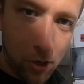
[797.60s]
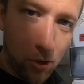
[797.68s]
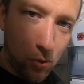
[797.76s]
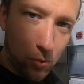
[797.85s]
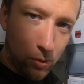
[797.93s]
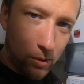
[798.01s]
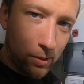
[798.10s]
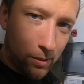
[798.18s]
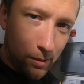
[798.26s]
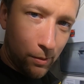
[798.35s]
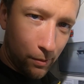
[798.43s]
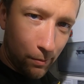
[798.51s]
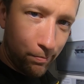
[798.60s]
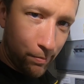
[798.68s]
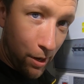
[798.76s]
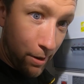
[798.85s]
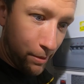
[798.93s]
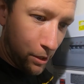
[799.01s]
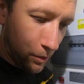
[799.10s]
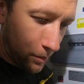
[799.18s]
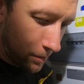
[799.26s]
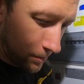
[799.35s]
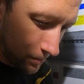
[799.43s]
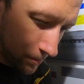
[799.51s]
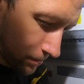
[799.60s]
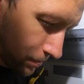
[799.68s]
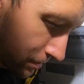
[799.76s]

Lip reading: whole buy bulk and